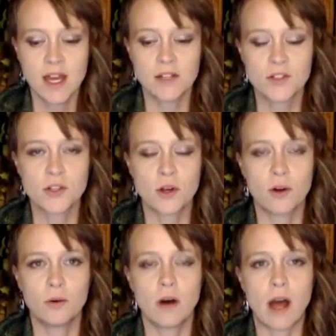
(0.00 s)
And
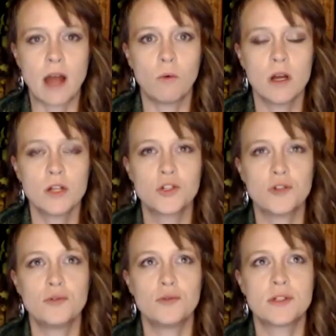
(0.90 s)
so I want
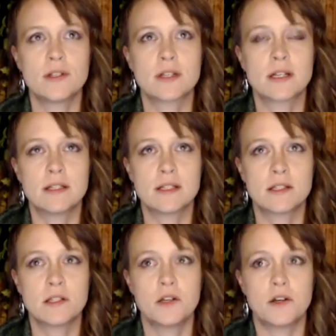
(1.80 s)
you to
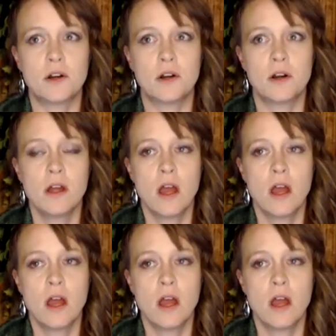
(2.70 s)
consider,